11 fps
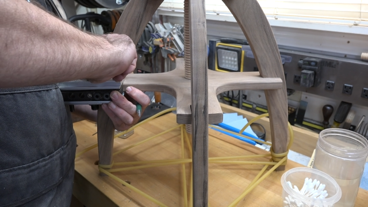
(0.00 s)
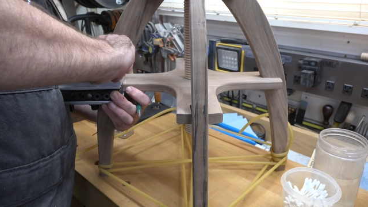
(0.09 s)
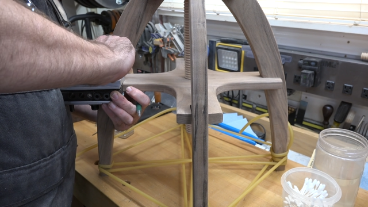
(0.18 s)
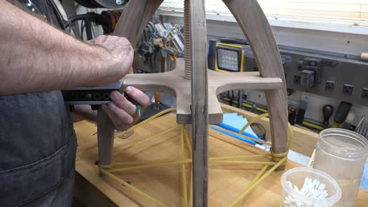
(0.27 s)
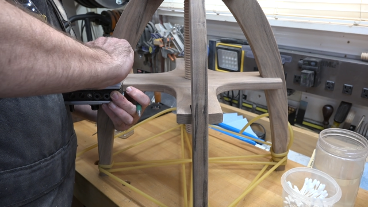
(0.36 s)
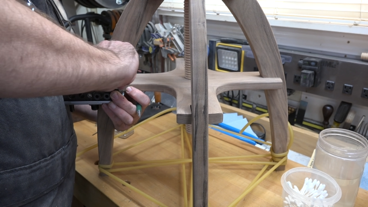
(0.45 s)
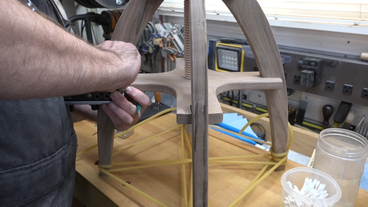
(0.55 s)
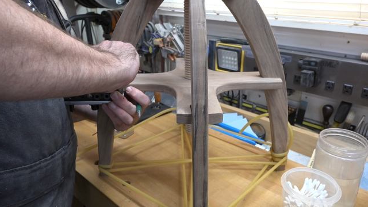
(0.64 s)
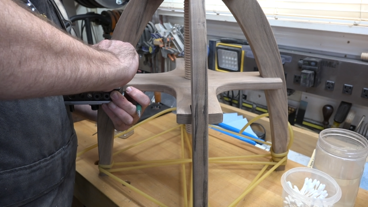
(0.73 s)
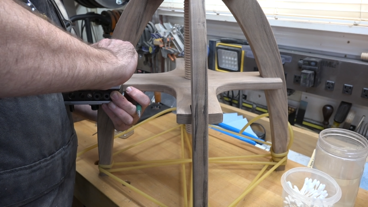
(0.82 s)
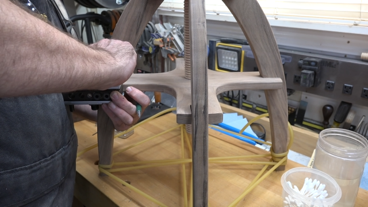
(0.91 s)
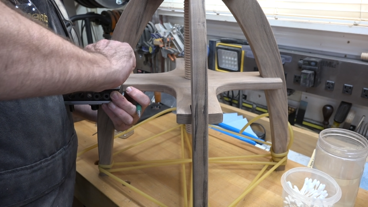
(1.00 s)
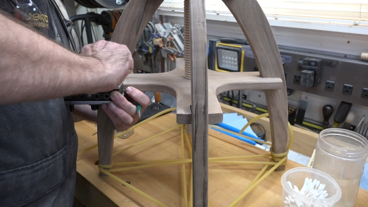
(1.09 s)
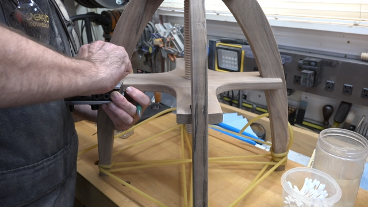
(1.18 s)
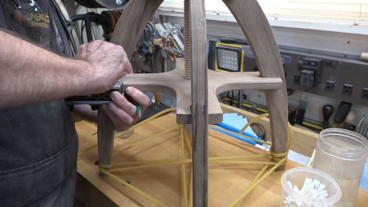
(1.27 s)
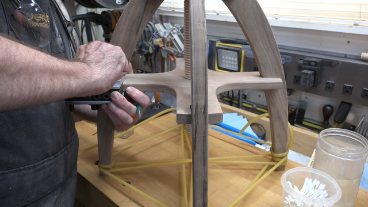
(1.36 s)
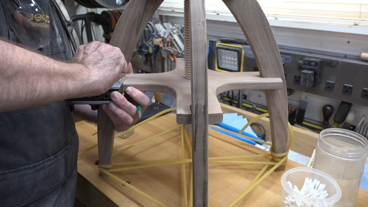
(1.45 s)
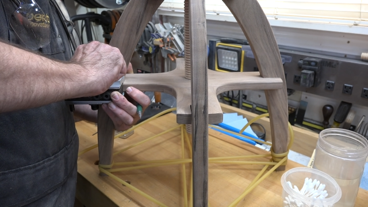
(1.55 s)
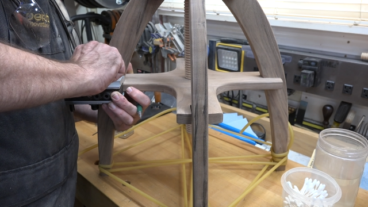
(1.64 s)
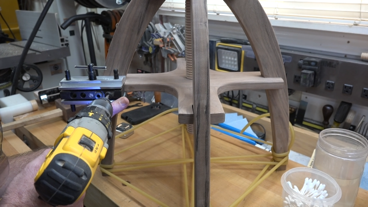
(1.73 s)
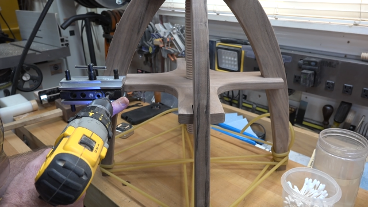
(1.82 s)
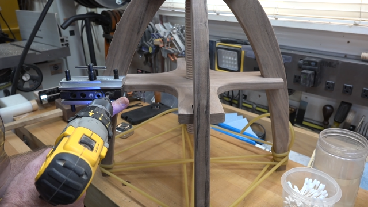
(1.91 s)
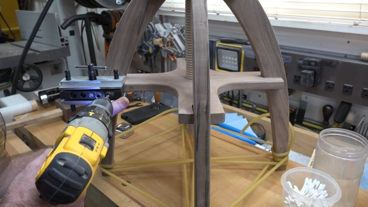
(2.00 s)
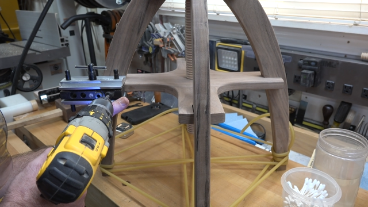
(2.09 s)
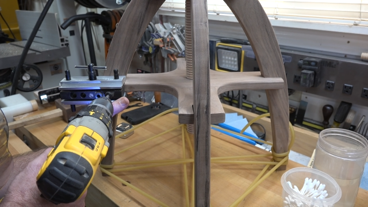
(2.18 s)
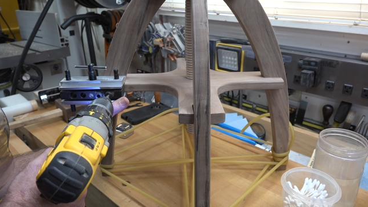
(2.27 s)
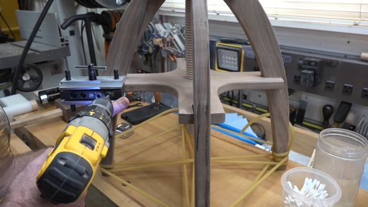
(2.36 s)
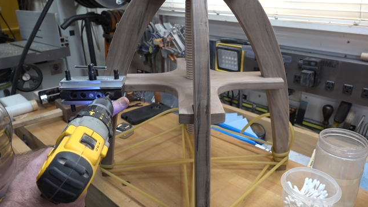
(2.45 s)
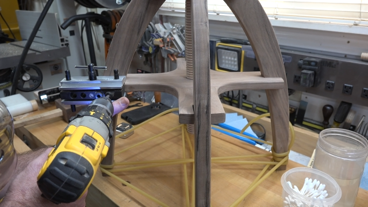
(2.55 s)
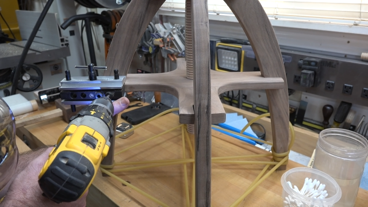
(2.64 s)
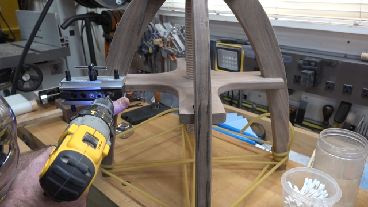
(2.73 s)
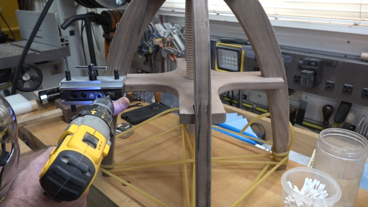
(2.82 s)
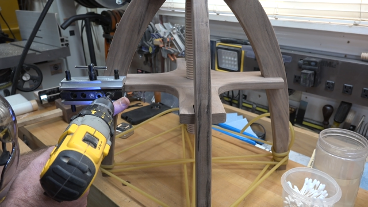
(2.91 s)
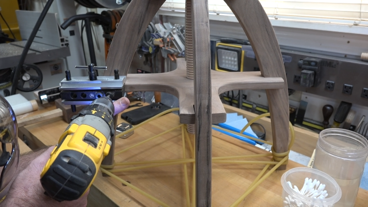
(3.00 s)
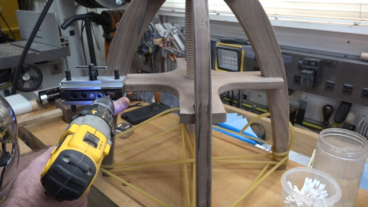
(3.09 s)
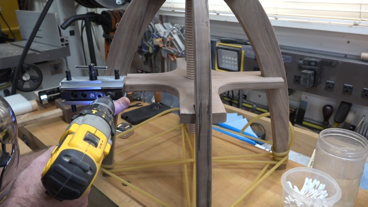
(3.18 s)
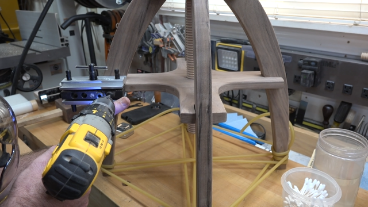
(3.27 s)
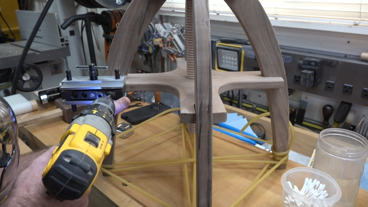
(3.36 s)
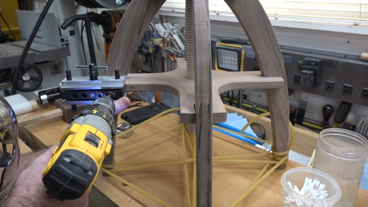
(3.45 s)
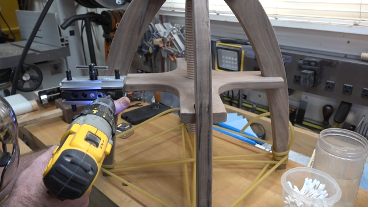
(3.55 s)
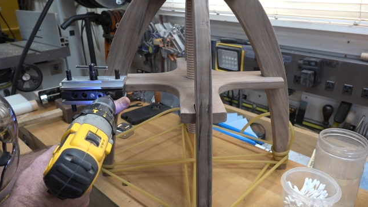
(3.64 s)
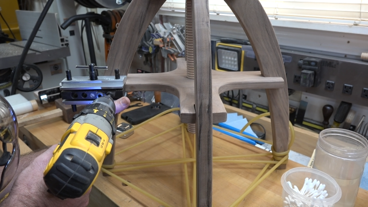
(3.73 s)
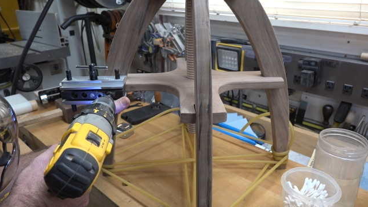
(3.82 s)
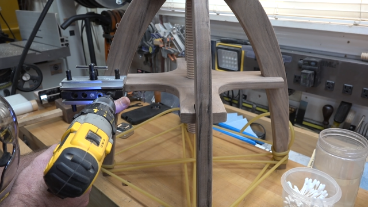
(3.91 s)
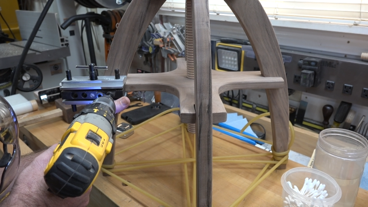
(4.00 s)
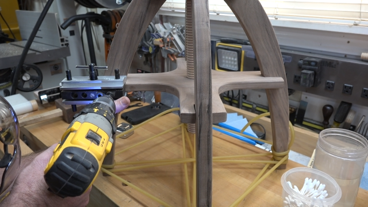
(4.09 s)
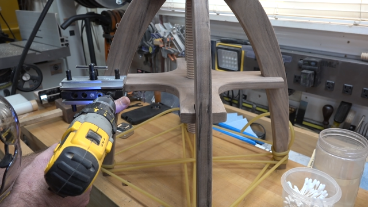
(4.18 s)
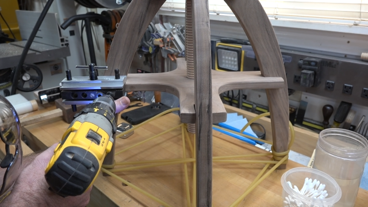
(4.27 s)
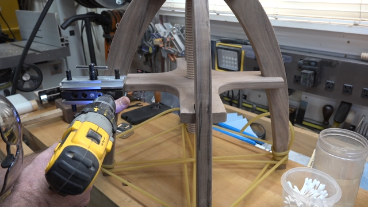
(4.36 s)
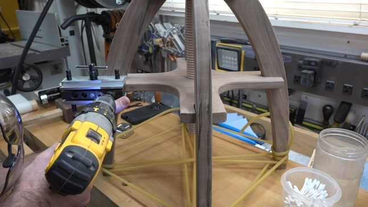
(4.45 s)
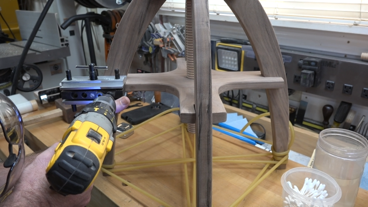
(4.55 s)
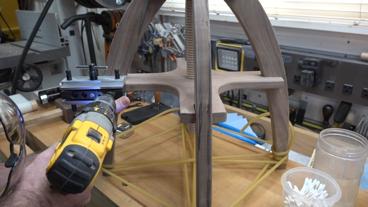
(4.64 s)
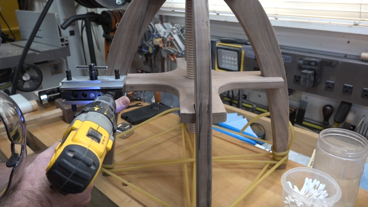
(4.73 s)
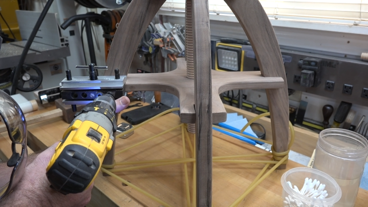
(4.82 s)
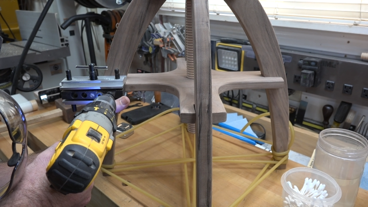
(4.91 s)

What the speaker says: [unreadable: no face in view]